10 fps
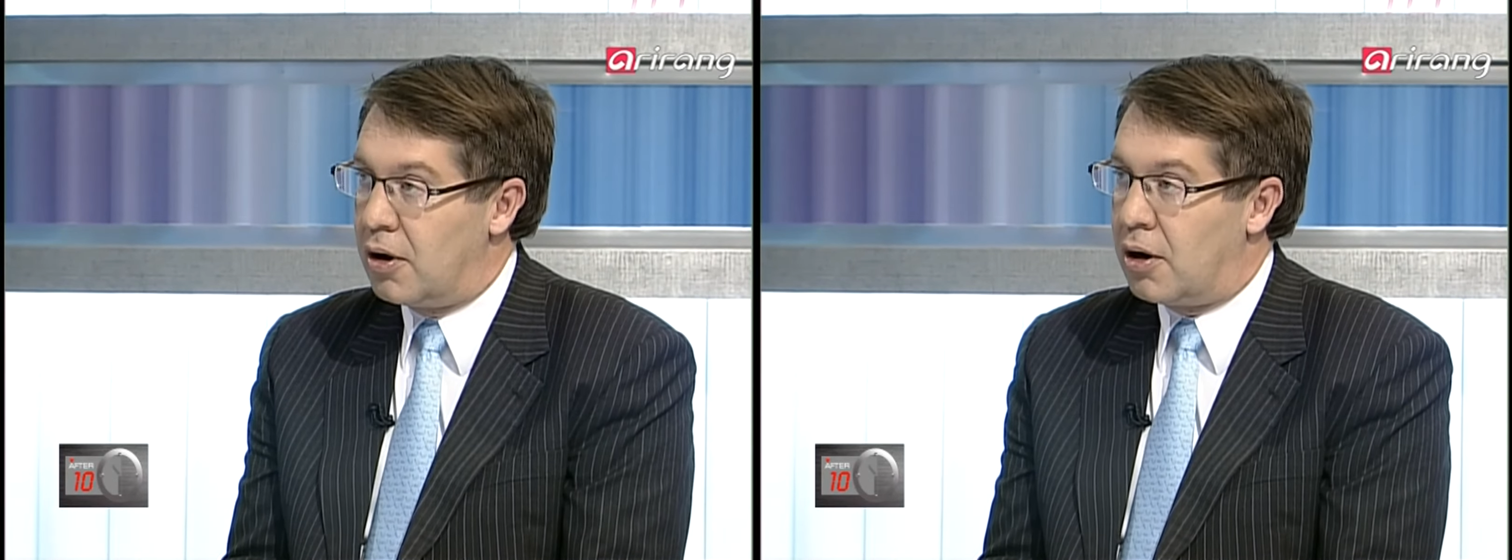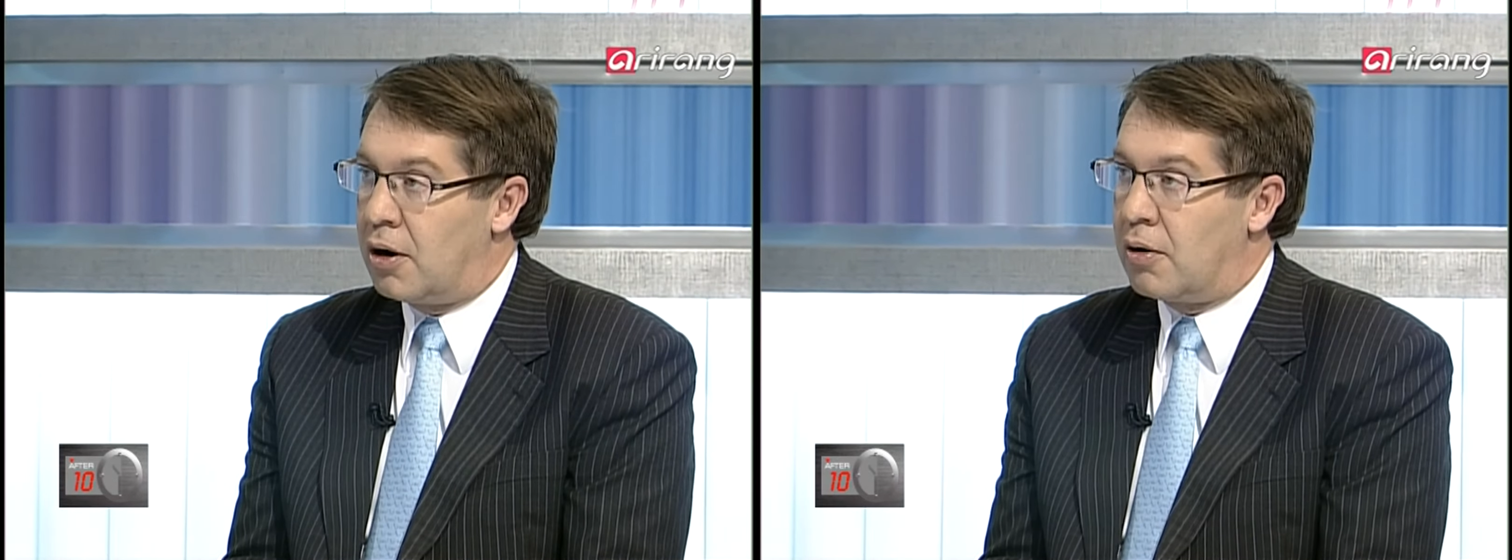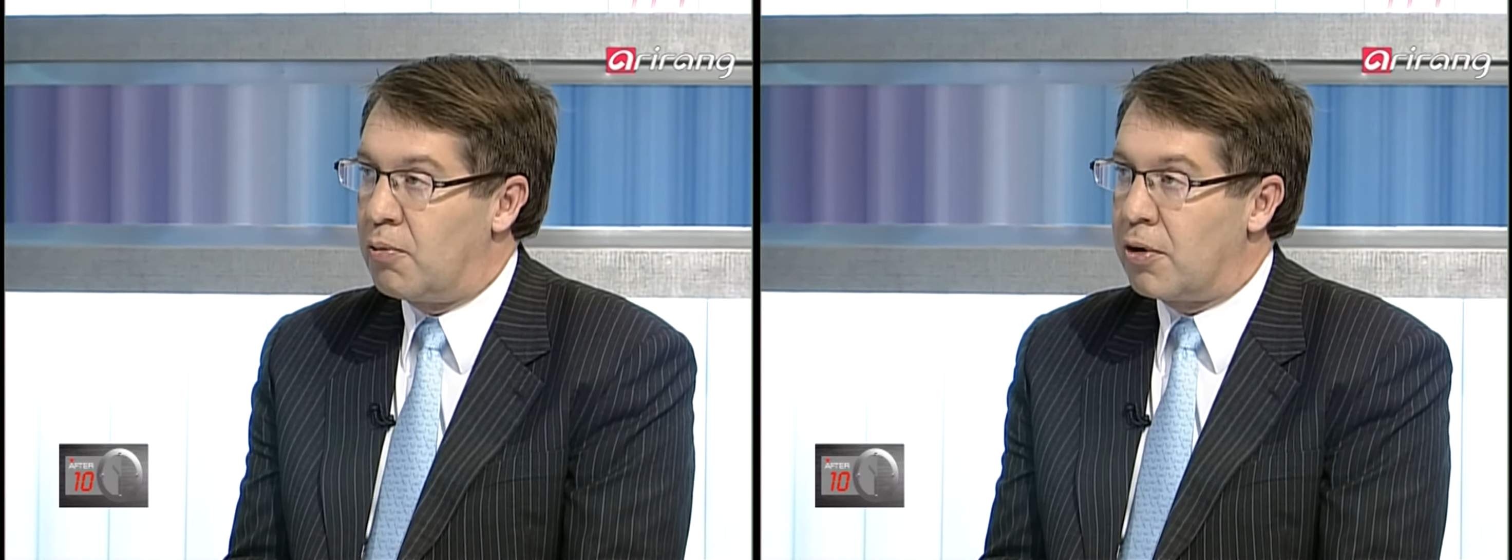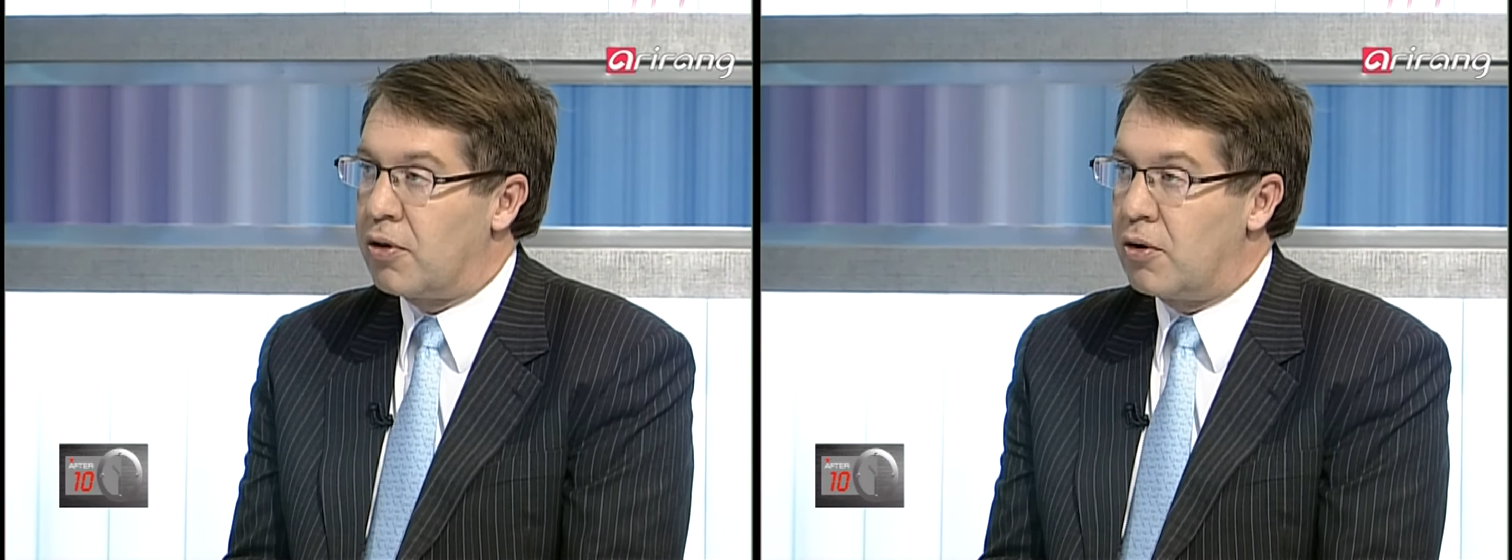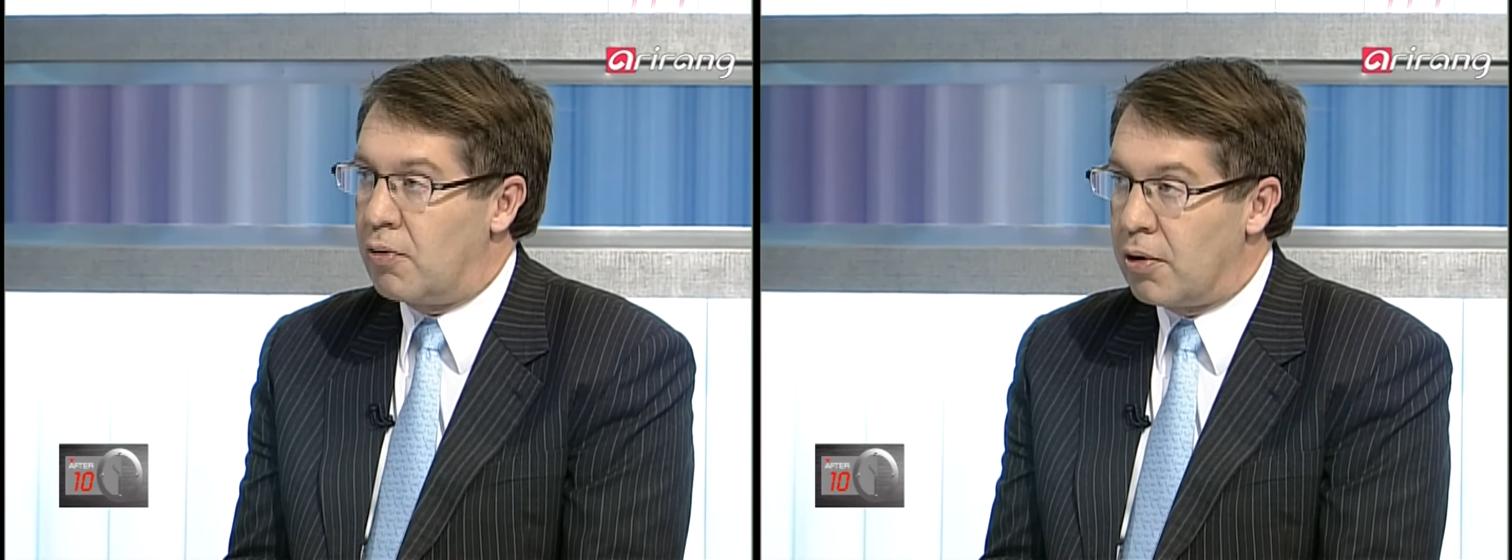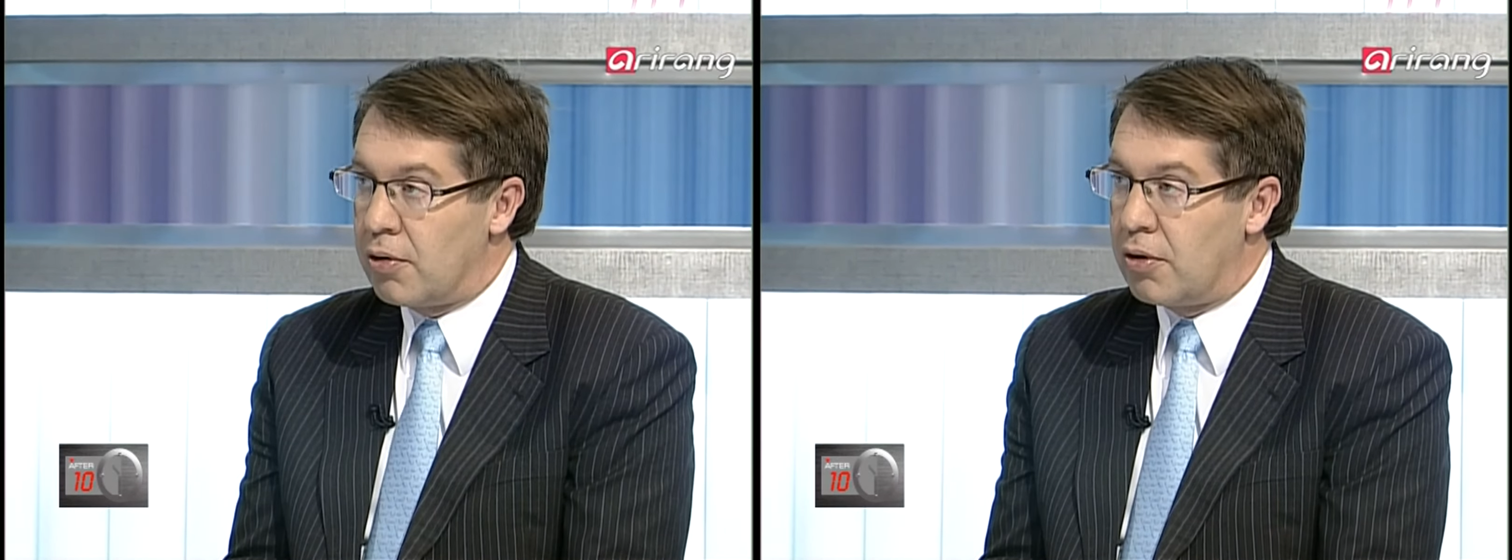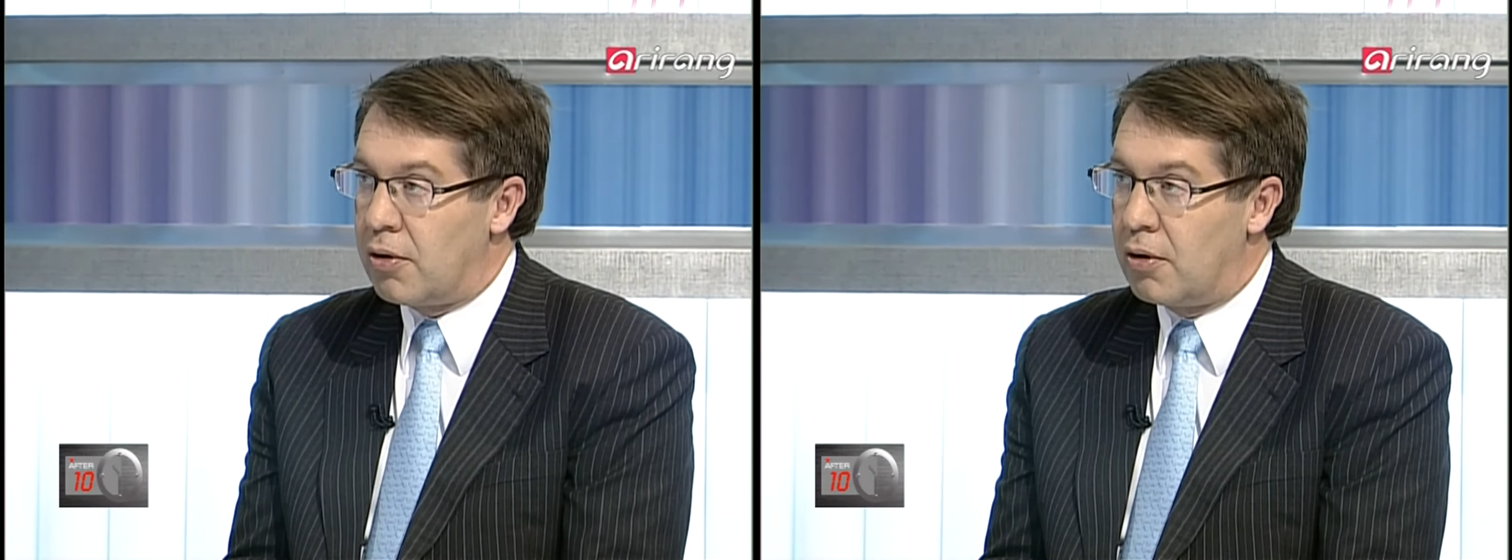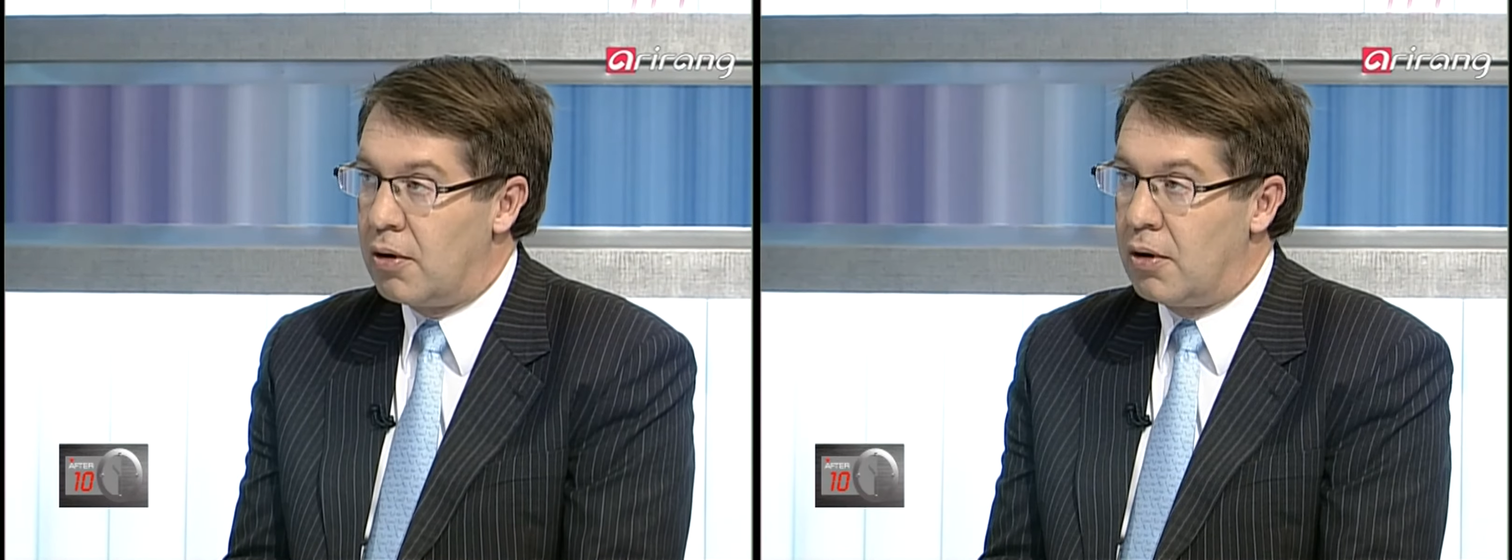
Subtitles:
with the North.